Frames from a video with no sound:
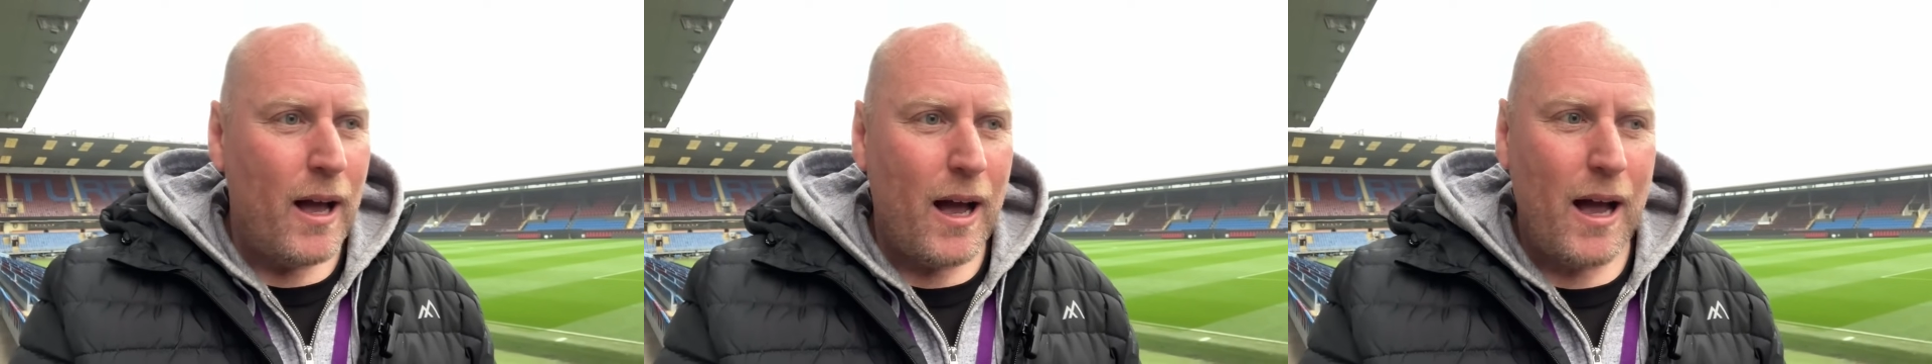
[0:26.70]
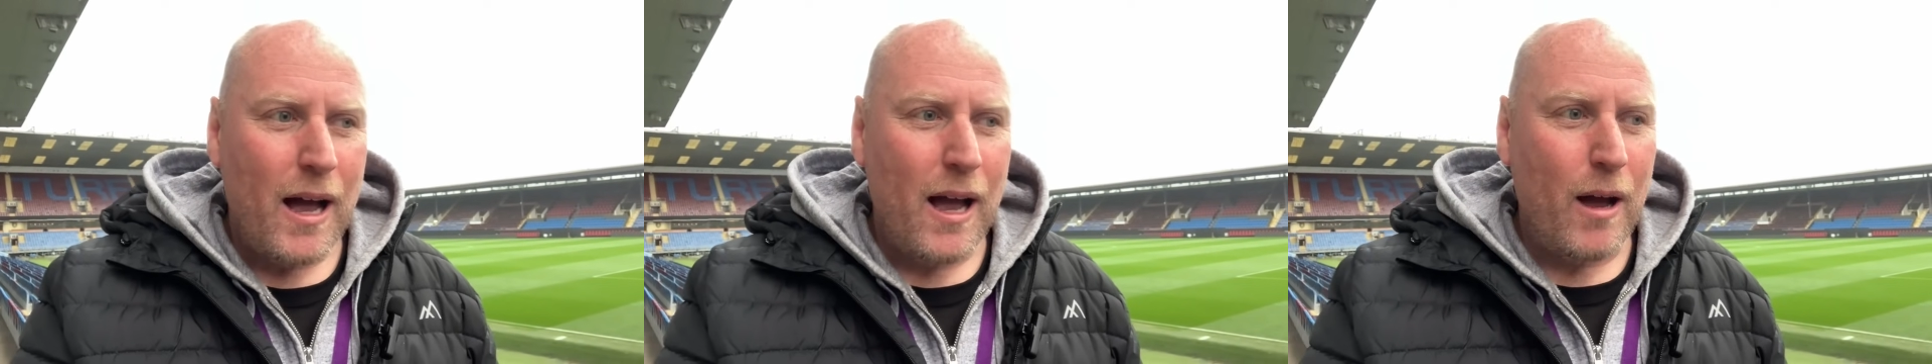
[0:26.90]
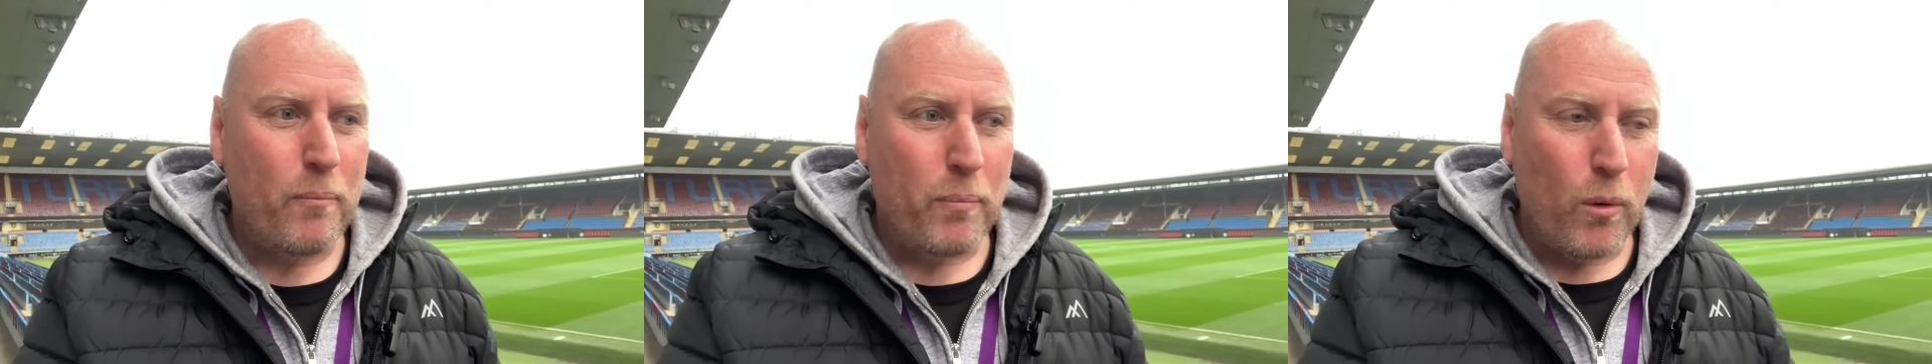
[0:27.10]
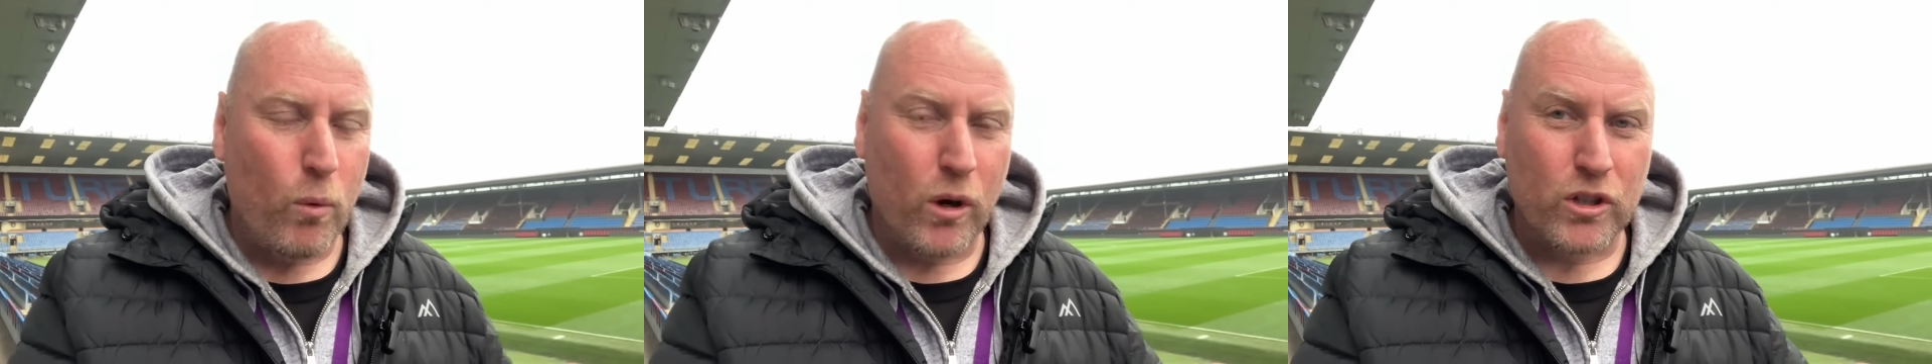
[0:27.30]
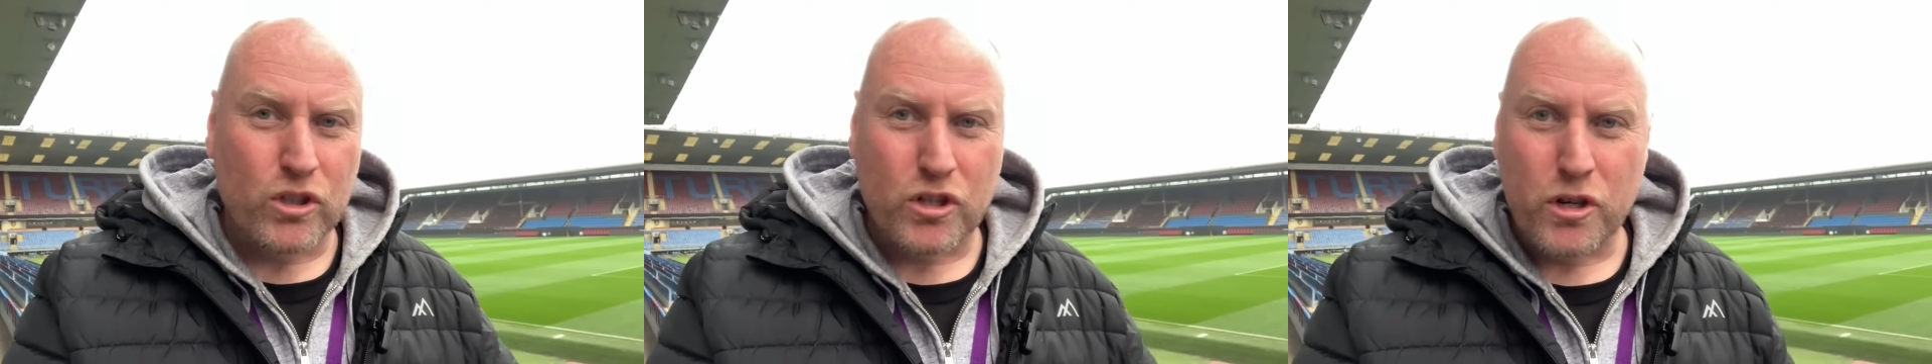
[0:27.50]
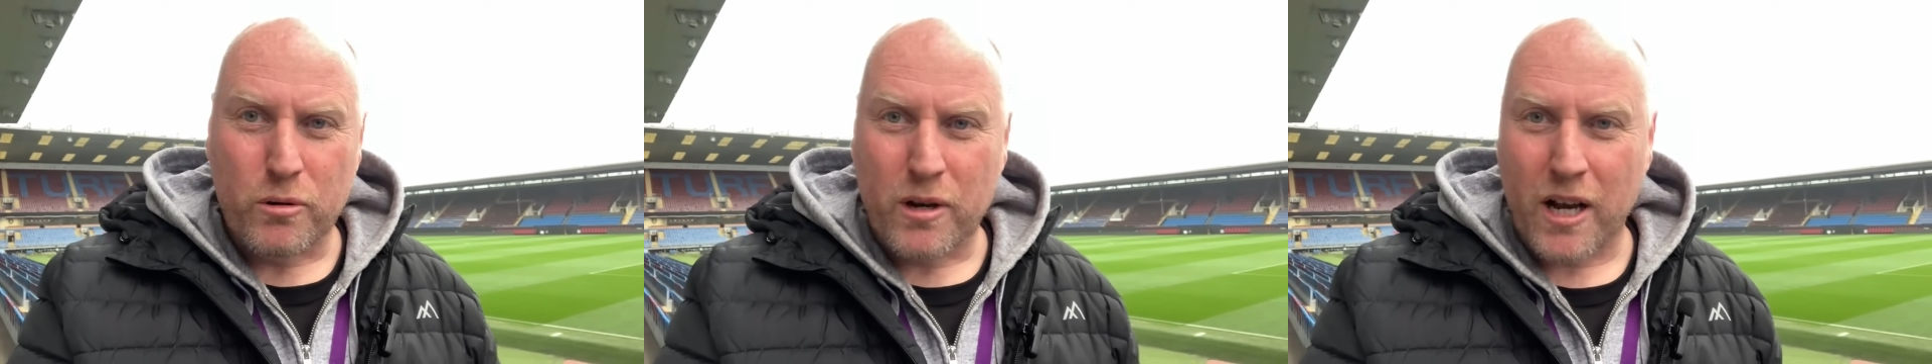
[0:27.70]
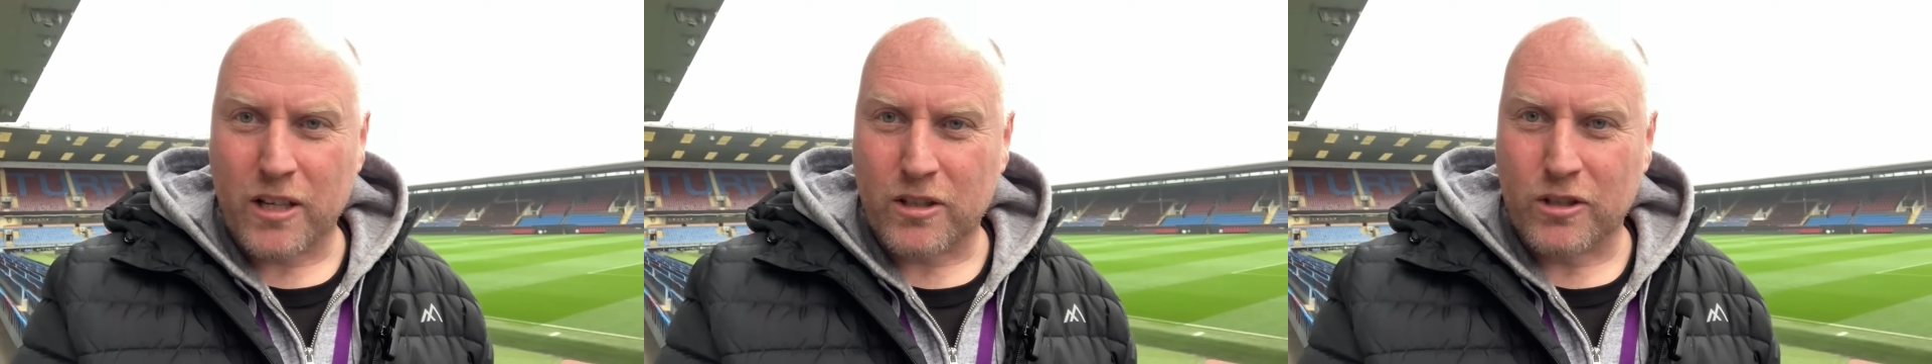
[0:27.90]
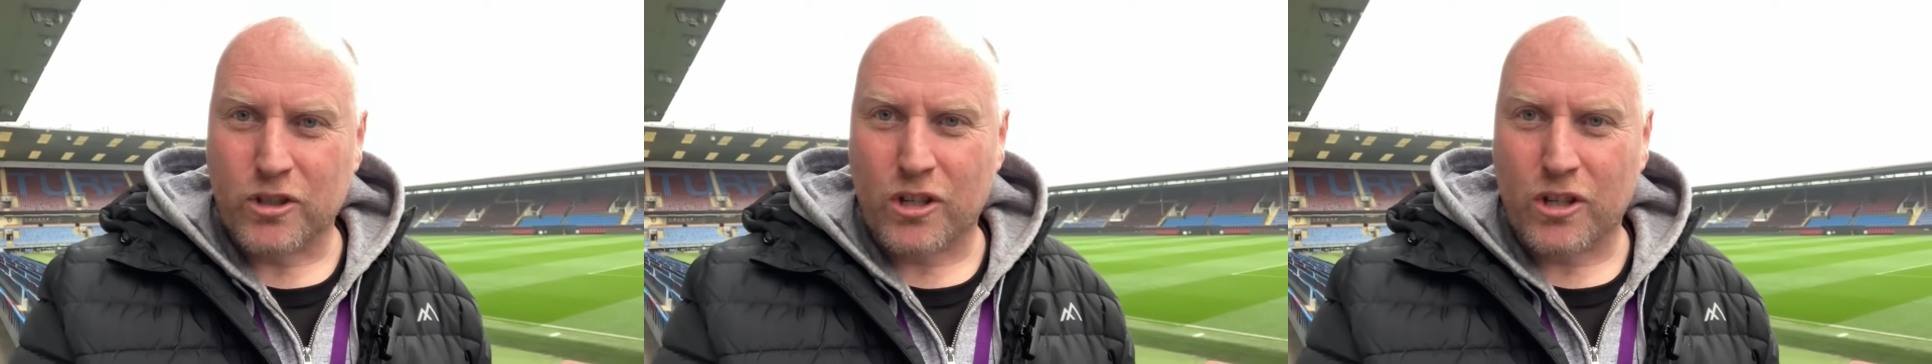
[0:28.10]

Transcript: Uh, but once Newcastle